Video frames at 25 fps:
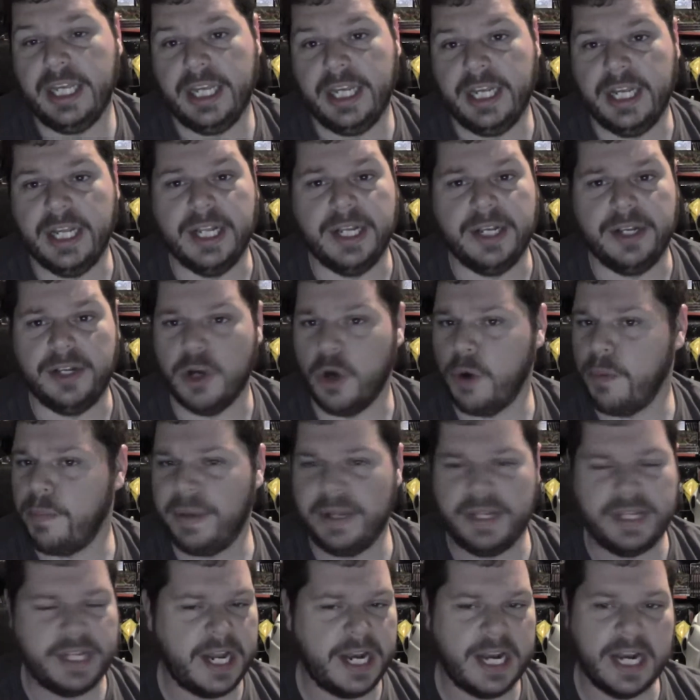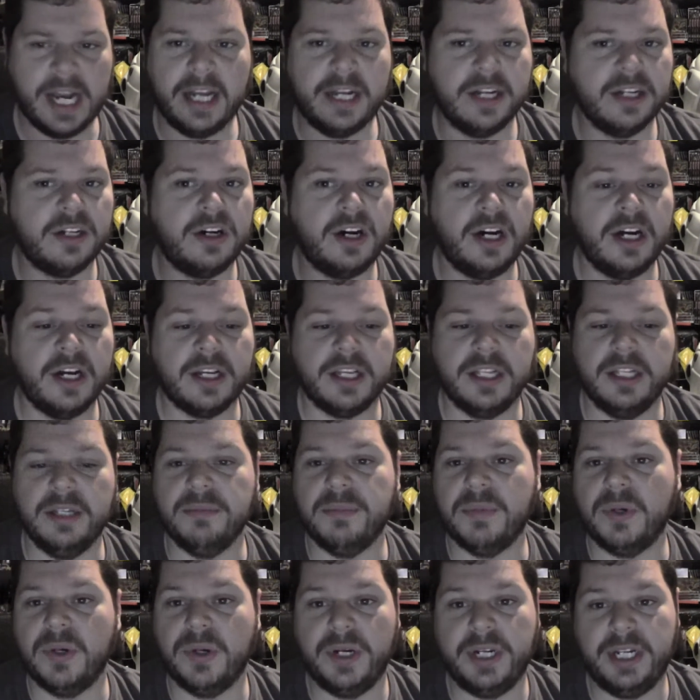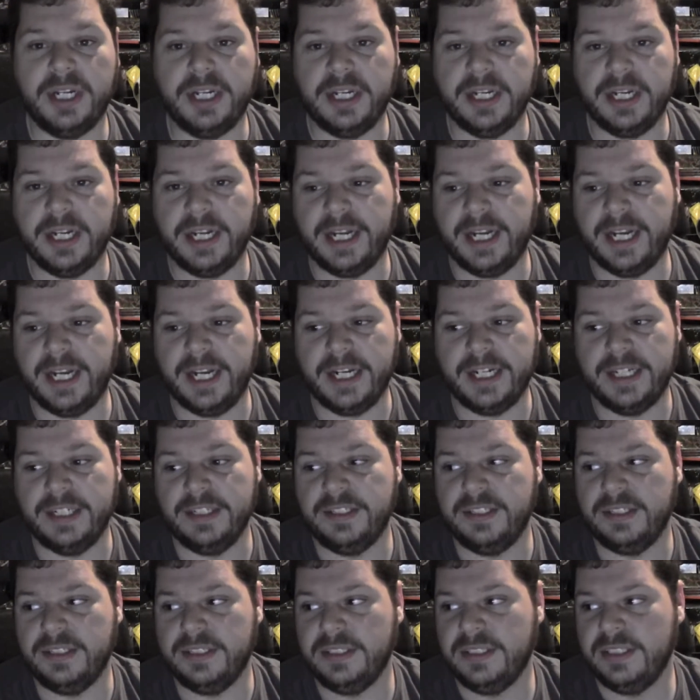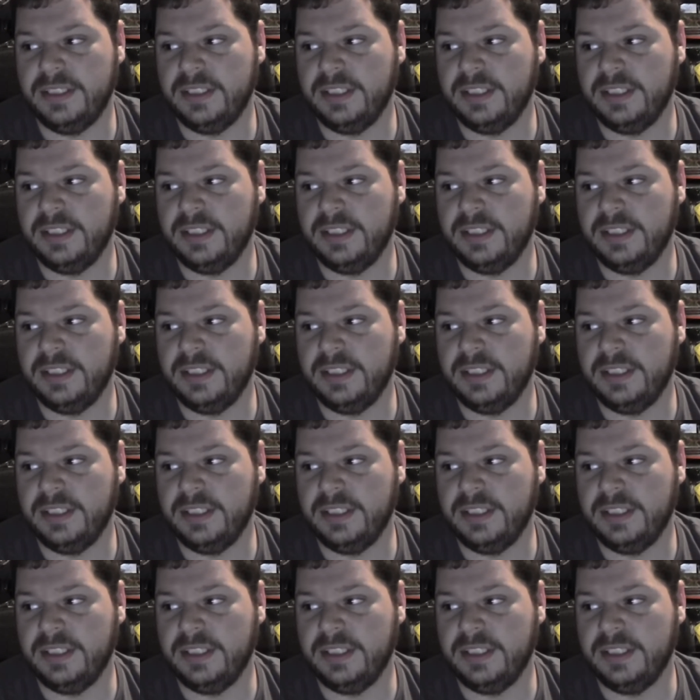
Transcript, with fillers: it opens at nine o'clock in the morning and